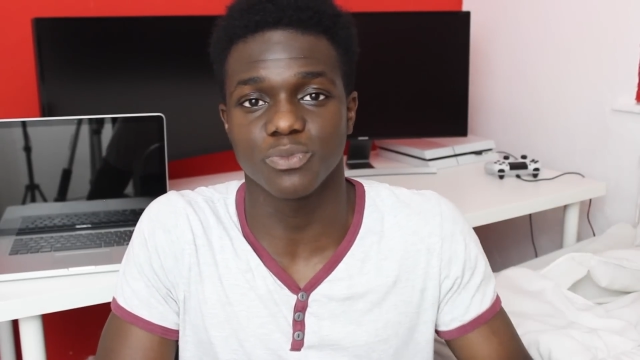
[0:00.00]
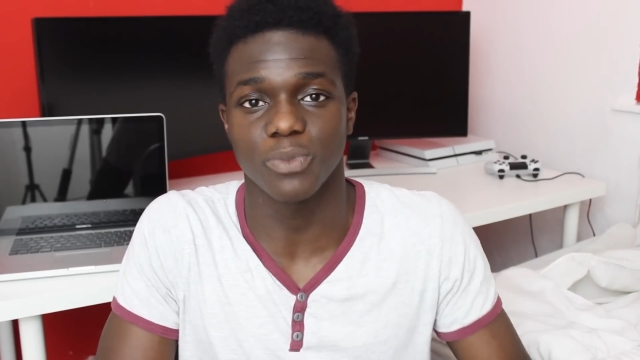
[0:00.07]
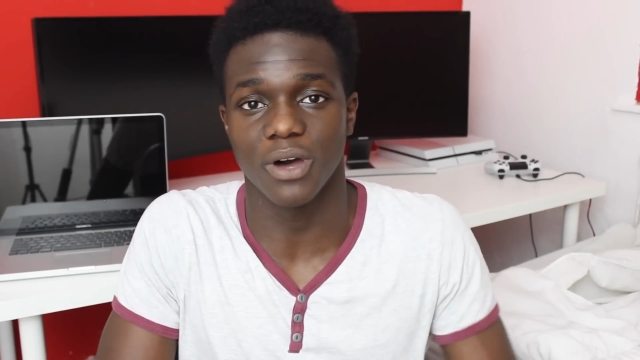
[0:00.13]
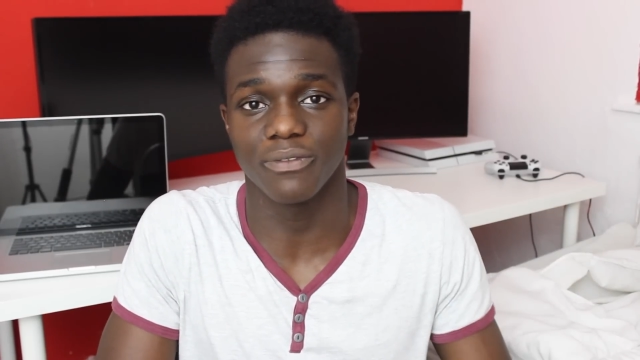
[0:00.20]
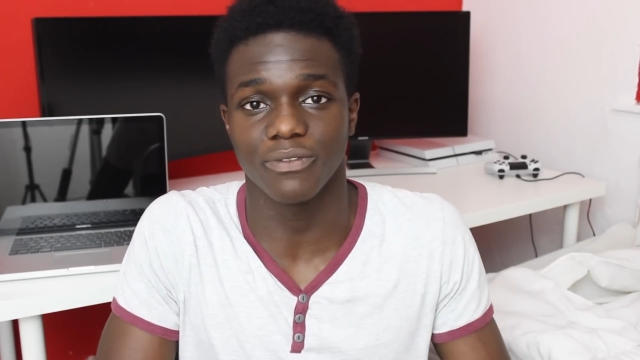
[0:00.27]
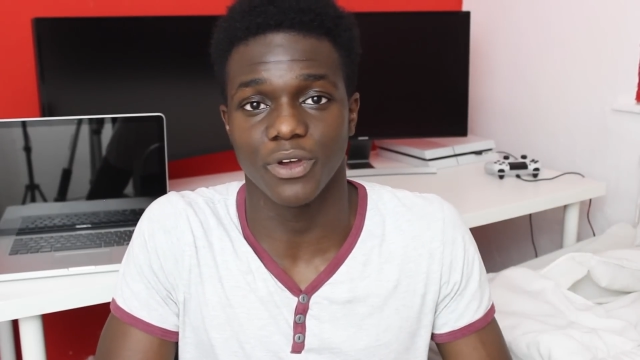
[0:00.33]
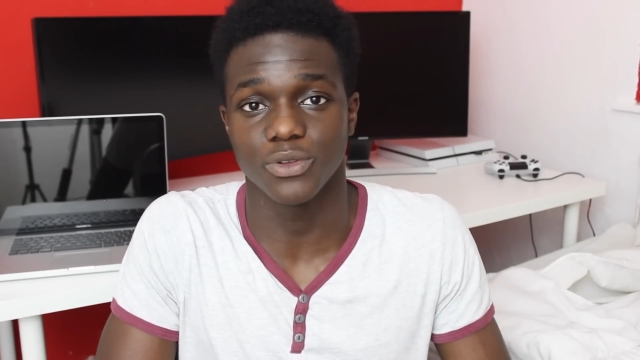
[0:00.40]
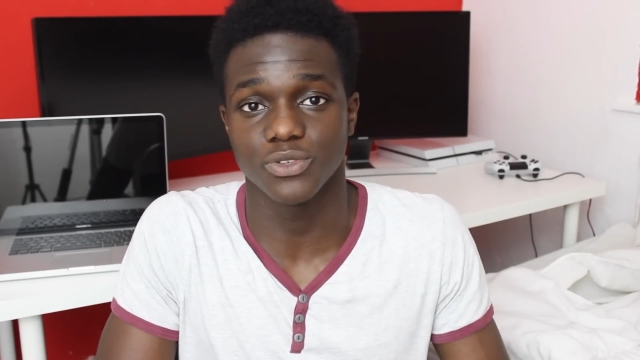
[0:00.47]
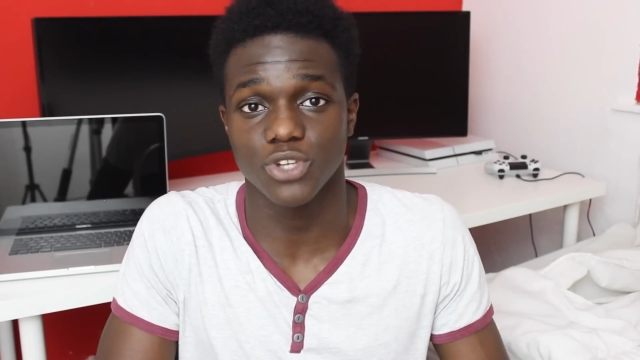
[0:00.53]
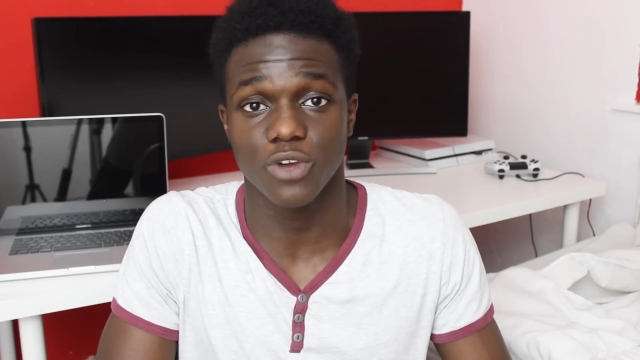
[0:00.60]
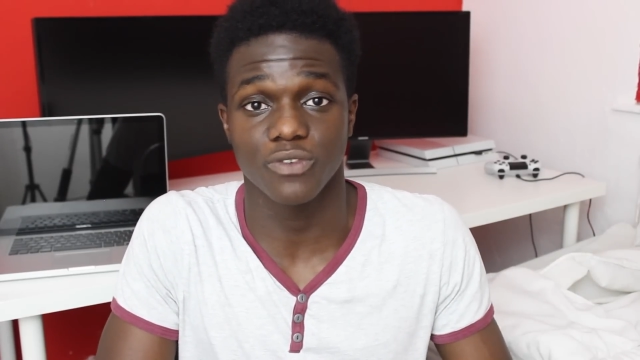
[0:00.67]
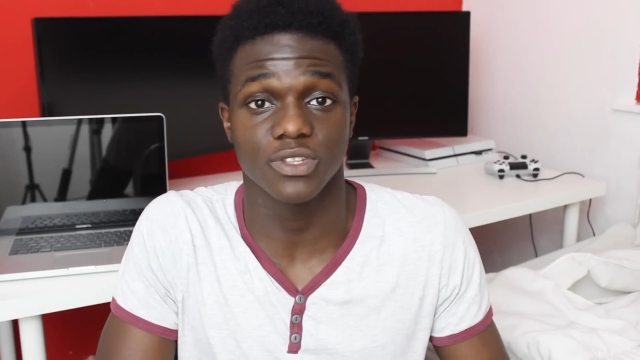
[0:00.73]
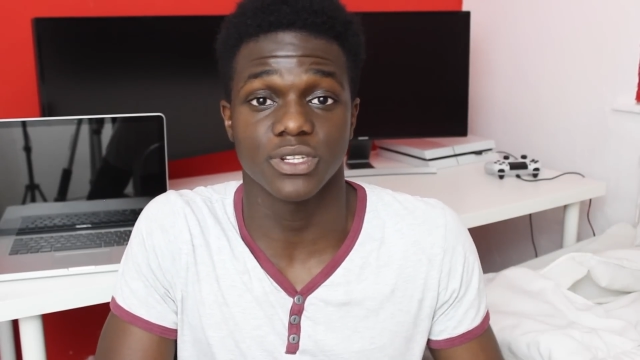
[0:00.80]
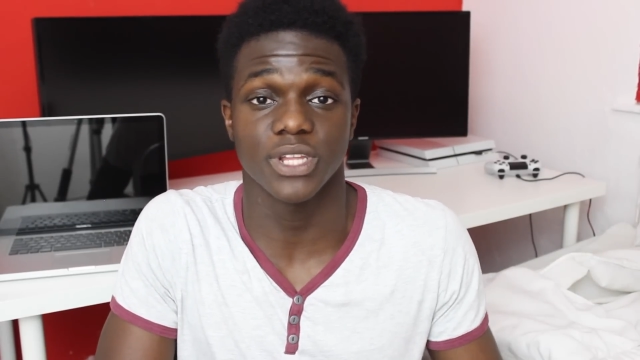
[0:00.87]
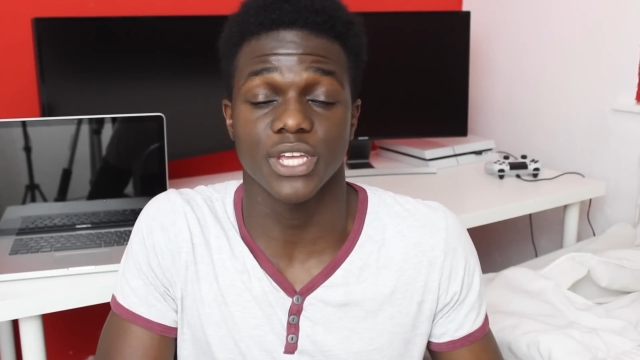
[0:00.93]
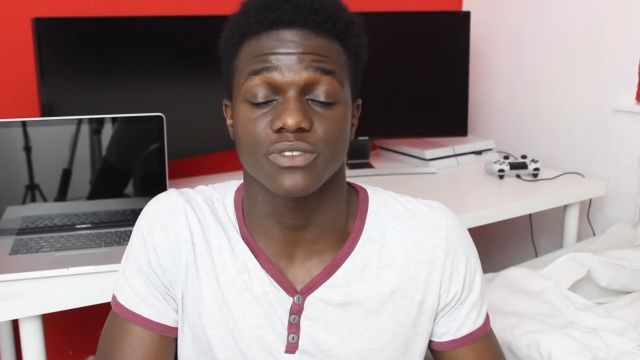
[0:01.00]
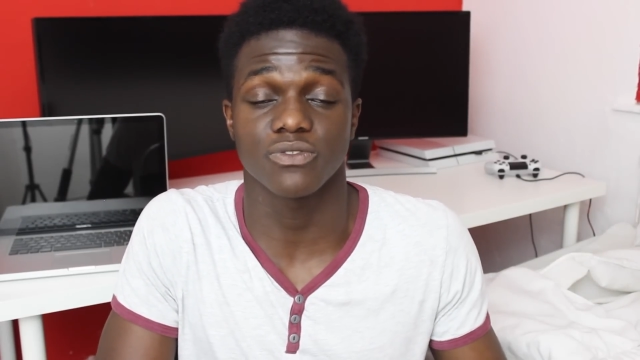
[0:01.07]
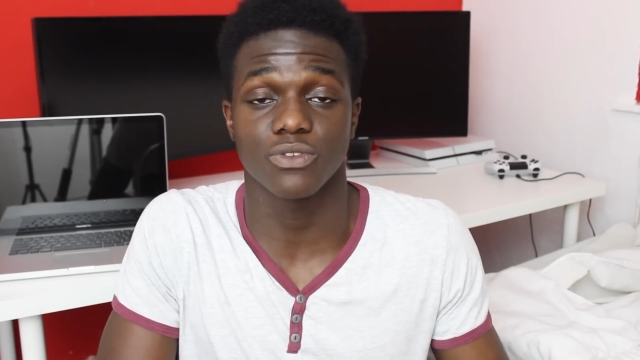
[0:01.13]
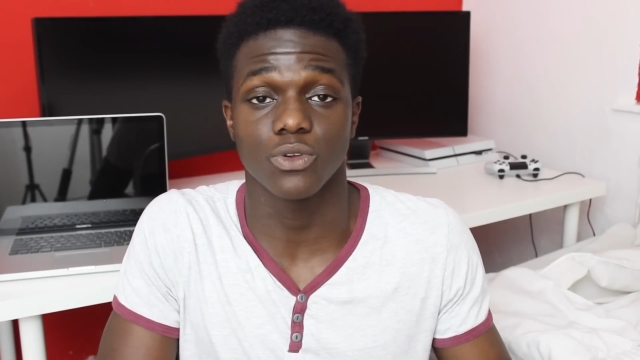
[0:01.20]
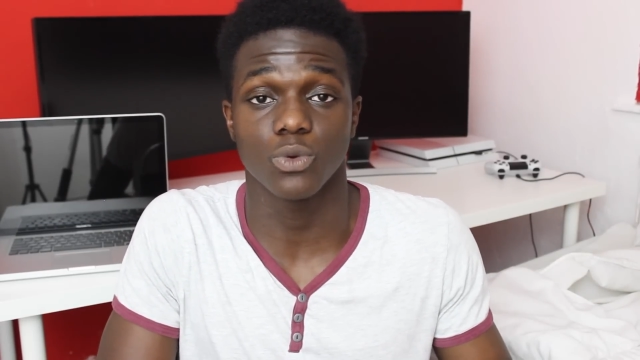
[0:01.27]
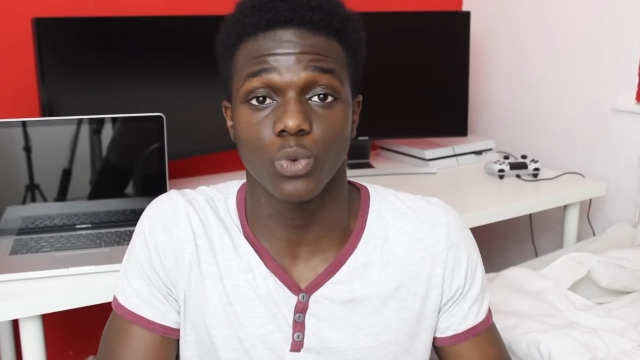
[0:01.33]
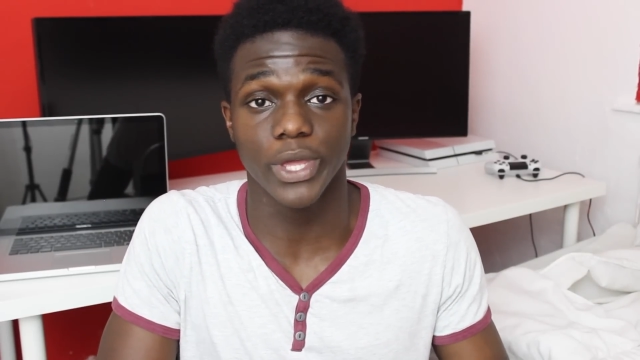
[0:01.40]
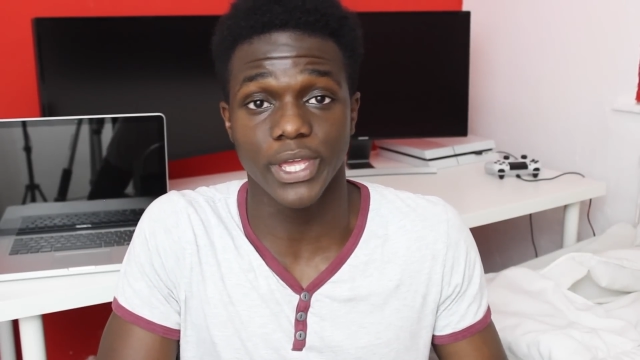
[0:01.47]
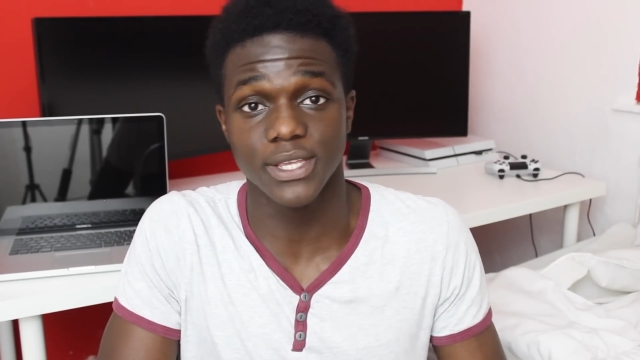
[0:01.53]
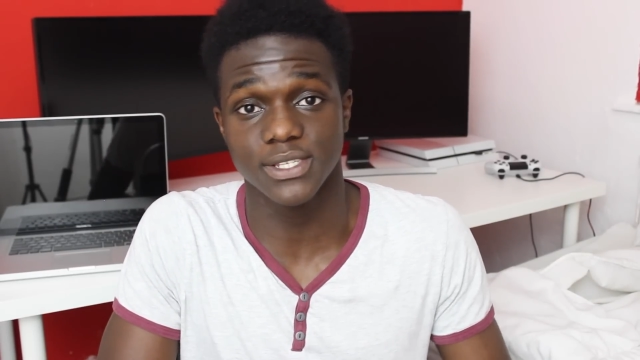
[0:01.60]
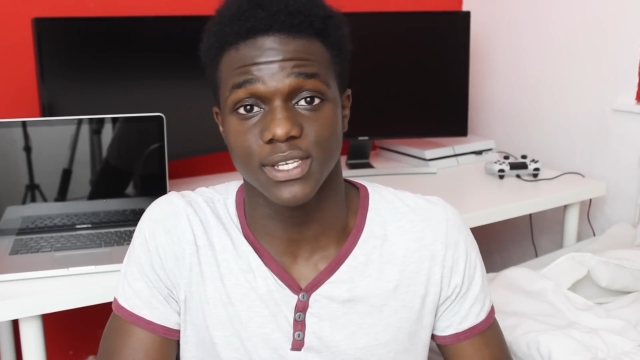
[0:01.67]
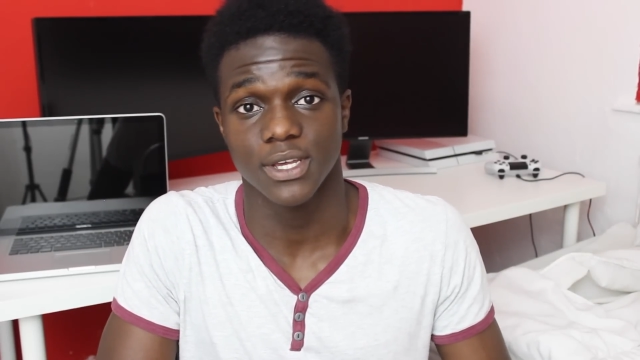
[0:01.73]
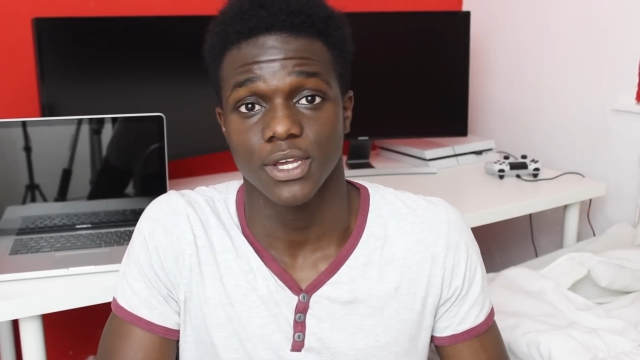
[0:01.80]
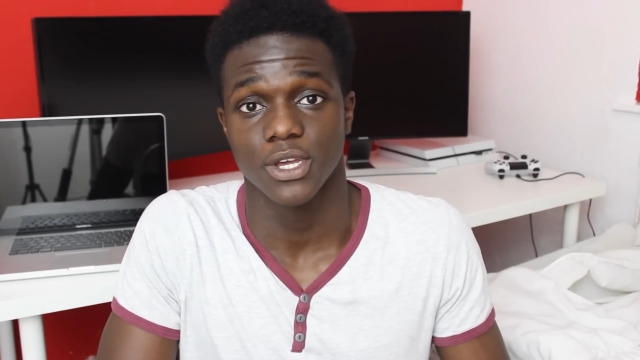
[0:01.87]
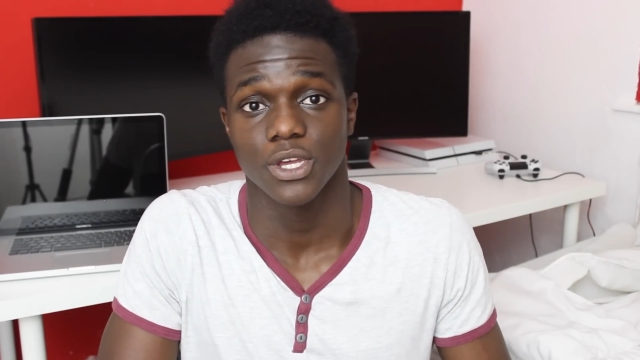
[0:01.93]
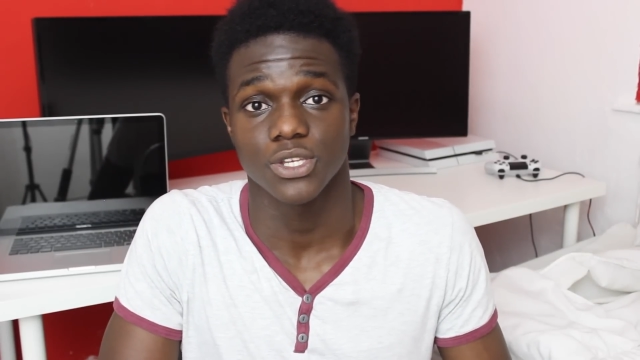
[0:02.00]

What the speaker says: smartphones over the next few weeks,